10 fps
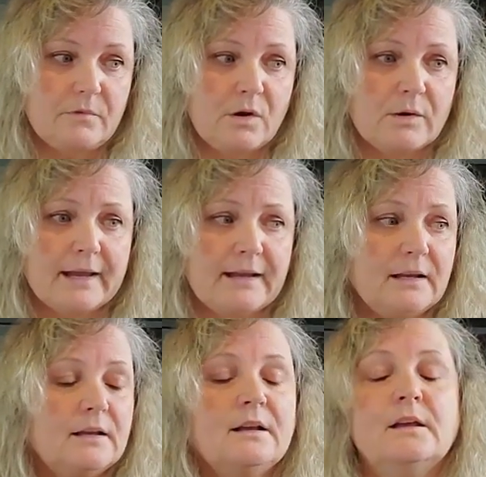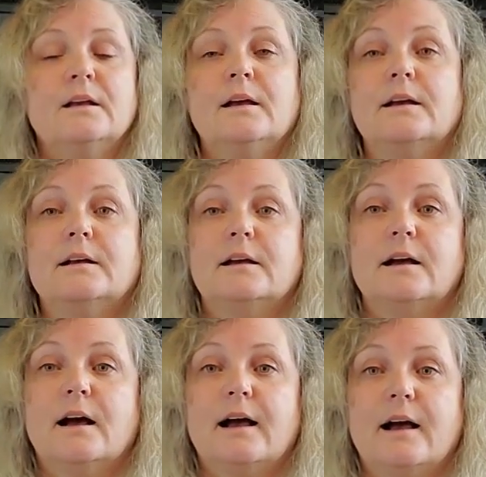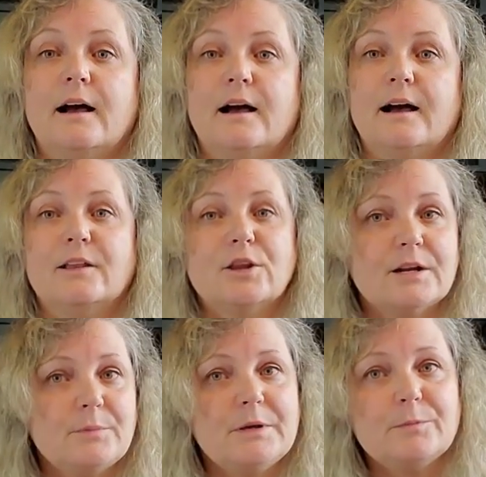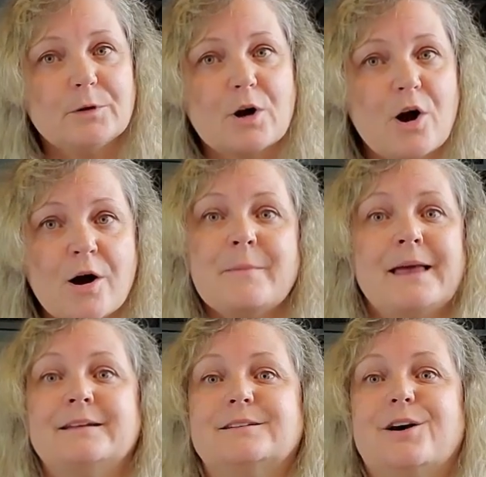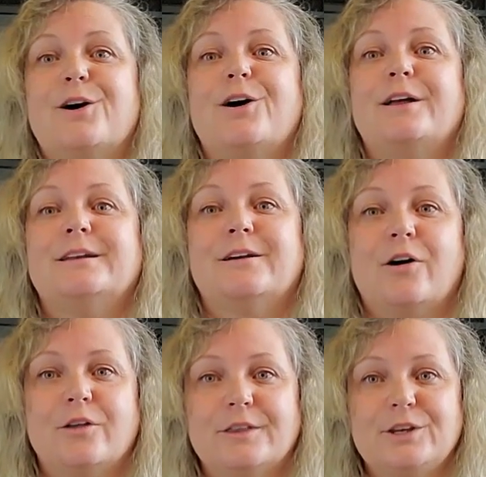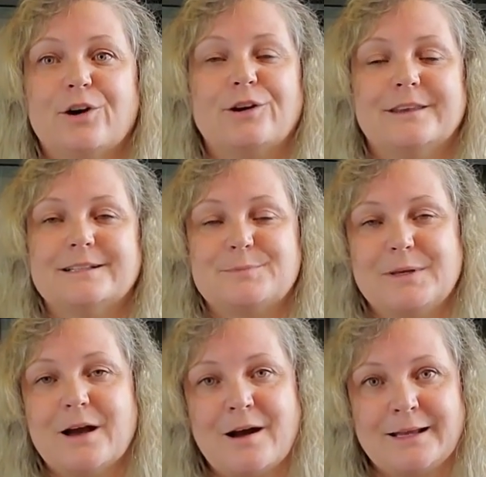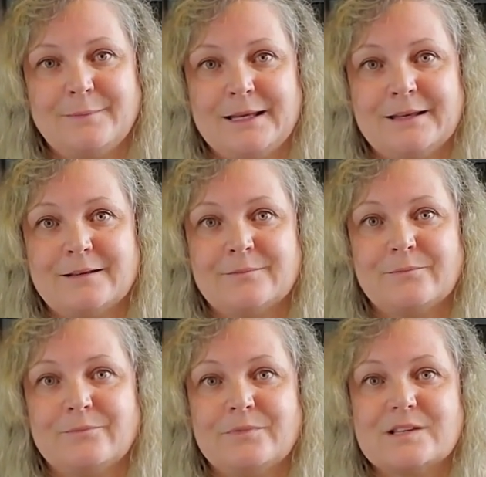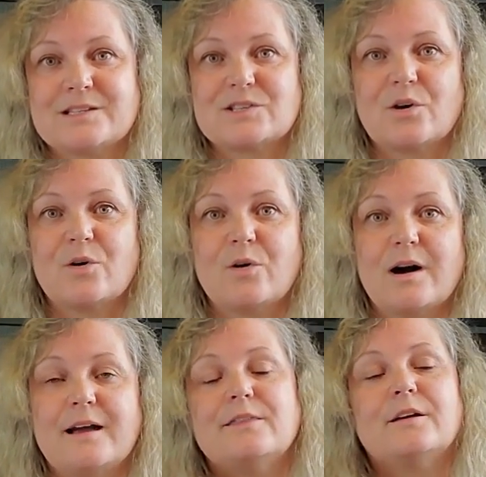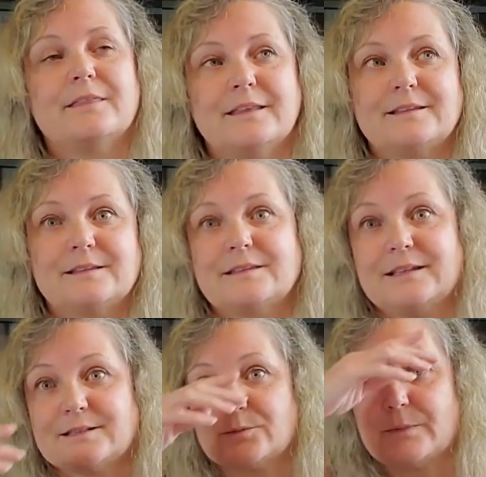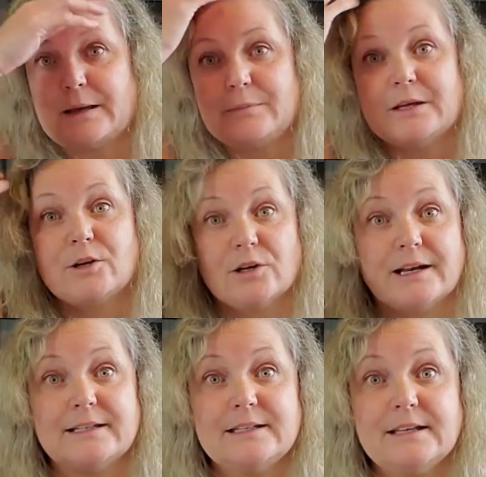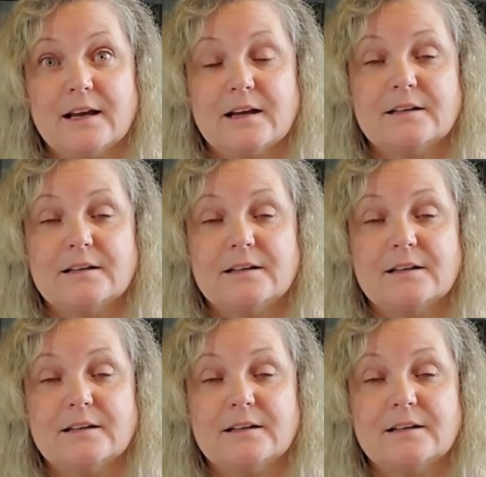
Okay. Uh, a lot of people comment on all the yarn that's behind me. So I thought that this might be a good idea.